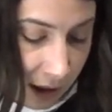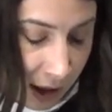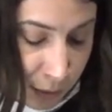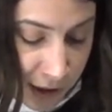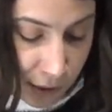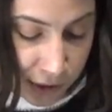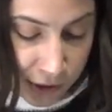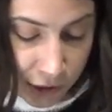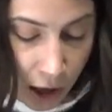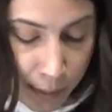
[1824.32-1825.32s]
It was
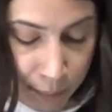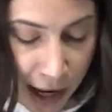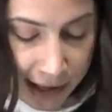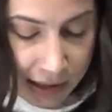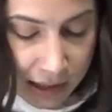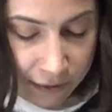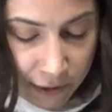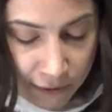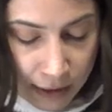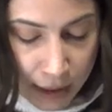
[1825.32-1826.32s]
also common practice for
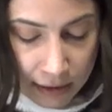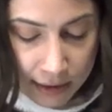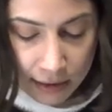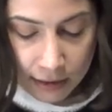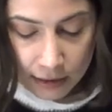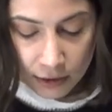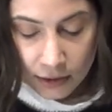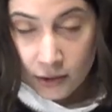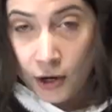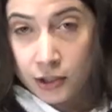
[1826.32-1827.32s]
female sitters to
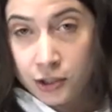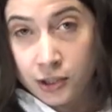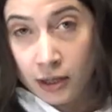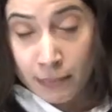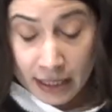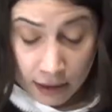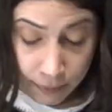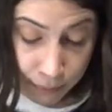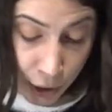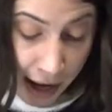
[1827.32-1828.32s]
search a
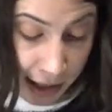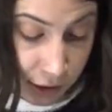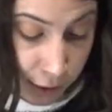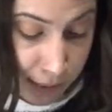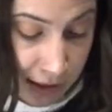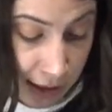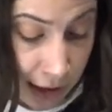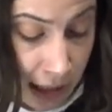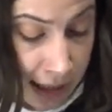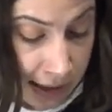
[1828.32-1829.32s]
medium prior to a
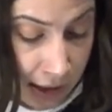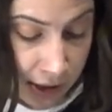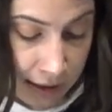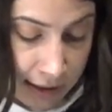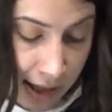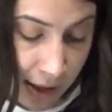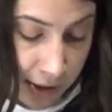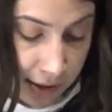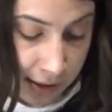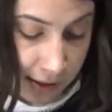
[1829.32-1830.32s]
materialization
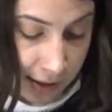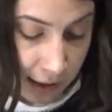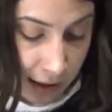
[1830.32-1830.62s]
seance.